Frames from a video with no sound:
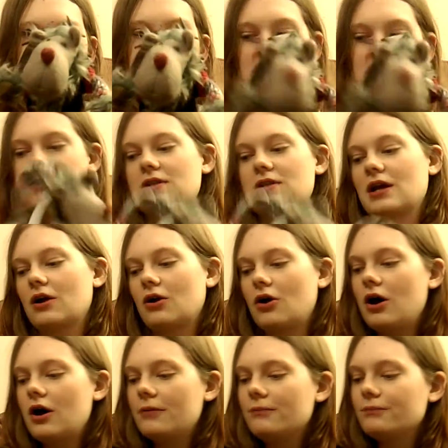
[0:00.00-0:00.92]
the first thing I
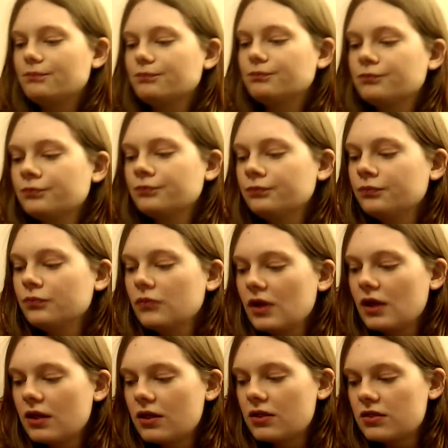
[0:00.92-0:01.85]
got.
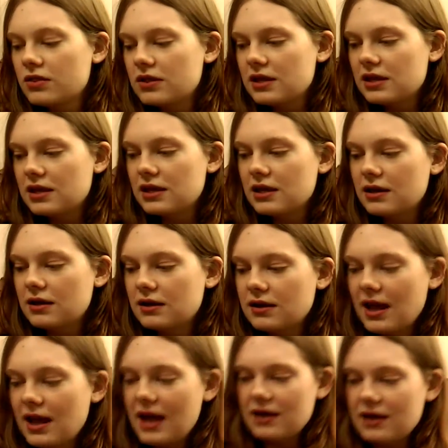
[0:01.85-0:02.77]
The
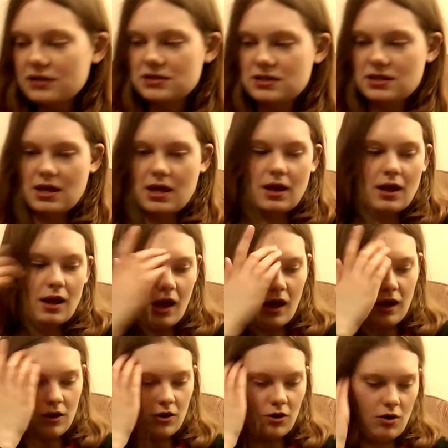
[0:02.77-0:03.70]
next thing
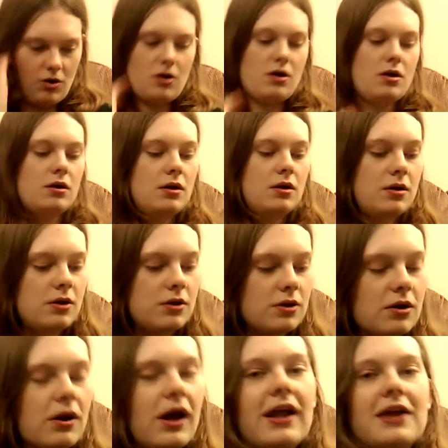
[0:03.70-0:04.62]
I got,
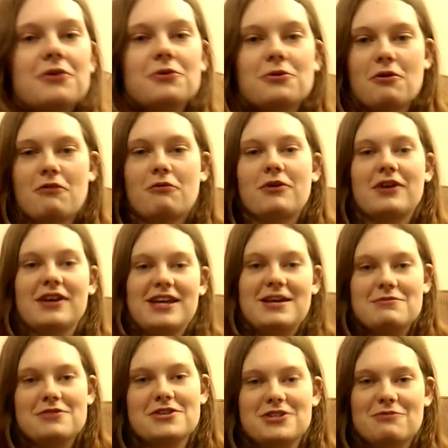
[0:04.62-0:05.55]
I don't know if I'm going to
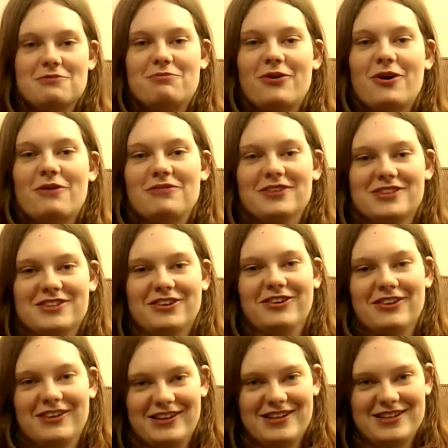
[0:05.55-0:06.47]
keep this jumper on much
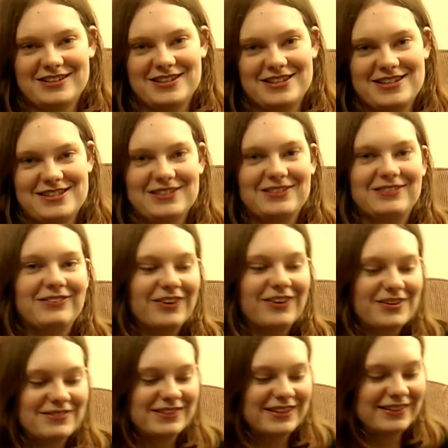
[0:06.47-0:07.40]
longer because it's so
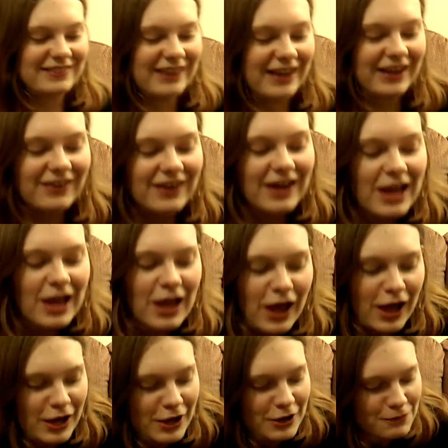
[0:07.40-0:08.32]
warm in here now.
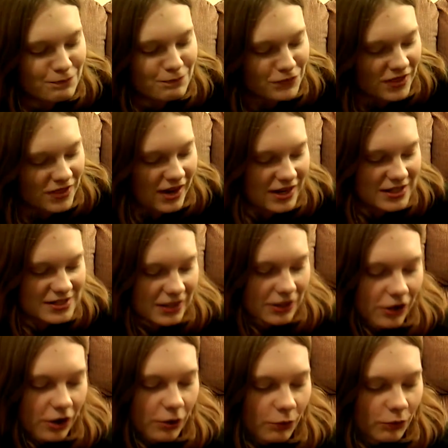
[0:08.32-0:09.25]
Um, the next thing
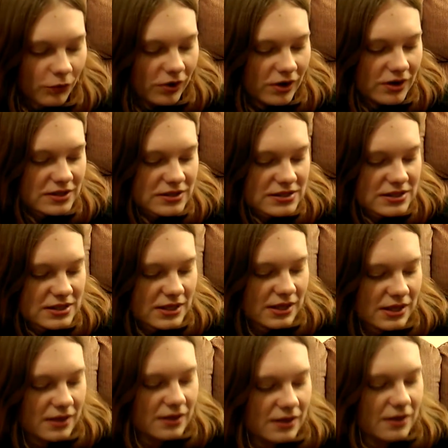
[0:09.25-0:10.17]
I got was
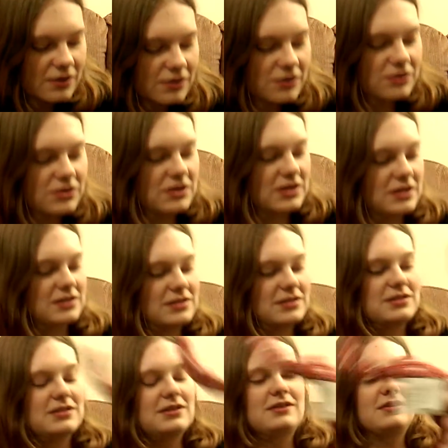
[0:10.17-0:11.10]
this